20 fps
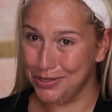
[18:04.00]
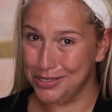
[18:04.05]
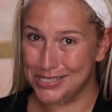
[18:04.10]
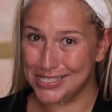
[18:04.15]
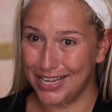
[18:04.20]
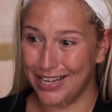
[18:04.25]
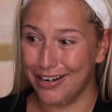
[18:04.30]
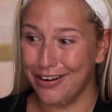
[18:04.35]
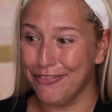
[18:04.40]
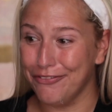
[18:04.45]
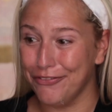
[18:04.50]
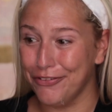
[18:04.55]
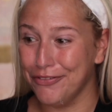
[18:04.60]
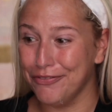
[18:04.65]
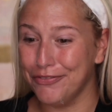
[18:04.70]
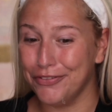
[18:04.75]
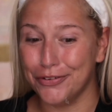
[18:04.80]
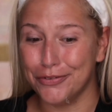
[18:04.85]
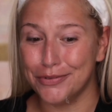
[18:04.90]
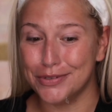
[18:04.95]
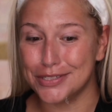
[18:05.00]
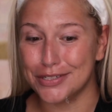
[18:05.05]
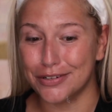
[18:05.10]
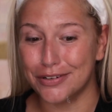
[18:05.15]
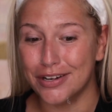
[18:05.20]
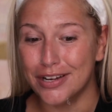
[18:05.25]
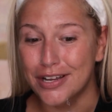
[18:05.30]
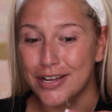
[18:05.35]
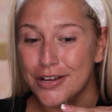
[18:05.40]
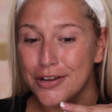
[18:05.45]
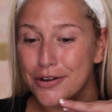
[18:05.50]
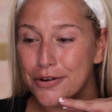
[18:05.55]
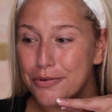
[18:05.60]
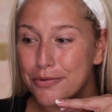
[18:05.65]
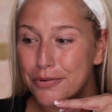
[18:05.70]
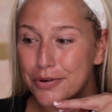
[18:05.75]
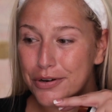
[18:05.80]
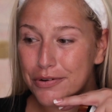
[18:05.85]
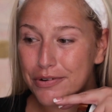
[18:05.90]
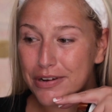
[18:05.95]
want to sign up for Fluister.
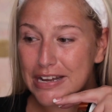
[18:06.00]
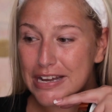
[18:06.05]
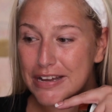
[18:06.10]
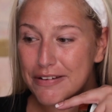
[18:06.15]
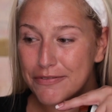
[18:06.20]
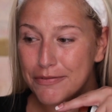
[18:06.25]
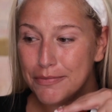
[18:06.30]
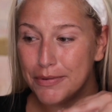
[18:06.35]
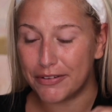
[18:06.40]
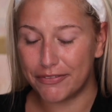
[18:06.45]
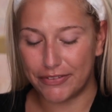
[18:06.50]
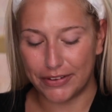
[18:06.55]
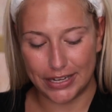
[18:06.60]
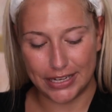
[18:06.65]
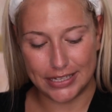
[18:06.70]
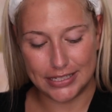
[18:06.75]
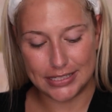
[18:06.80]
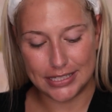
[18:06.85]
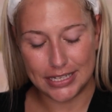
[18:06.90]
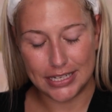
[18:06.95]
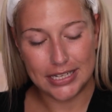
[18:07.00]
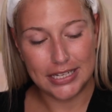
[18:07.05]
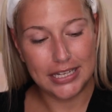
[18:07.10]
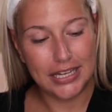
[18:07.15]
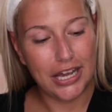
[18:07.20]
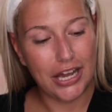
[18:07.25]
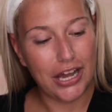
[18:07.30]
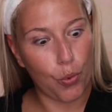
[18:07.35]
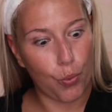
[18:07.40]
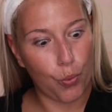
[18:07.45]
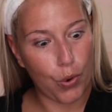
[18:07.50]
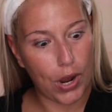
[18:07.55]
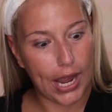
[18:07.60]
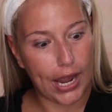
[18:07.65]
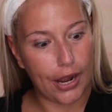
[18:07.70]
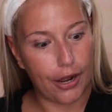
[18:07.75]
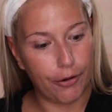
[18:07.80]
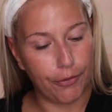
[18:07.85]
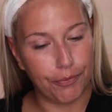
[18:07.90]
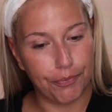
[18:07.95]
What do I have on my face?
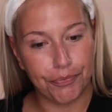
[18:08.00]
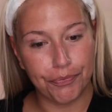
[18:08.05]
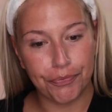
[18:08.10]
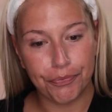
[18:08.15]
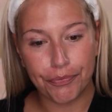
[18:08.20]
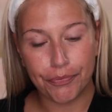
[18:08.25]
Wow.